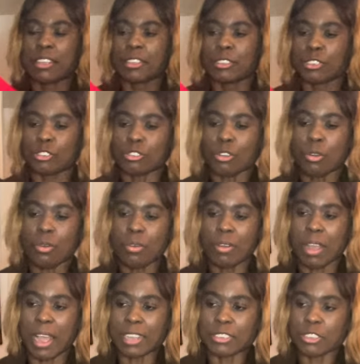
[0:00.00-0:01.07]

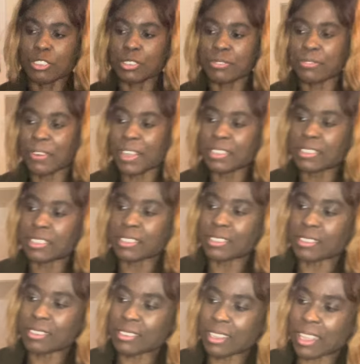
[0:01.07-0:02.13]
So I just found
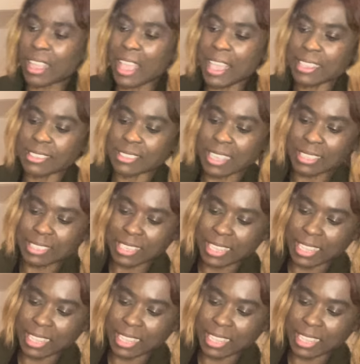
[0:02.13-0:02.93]
this X and the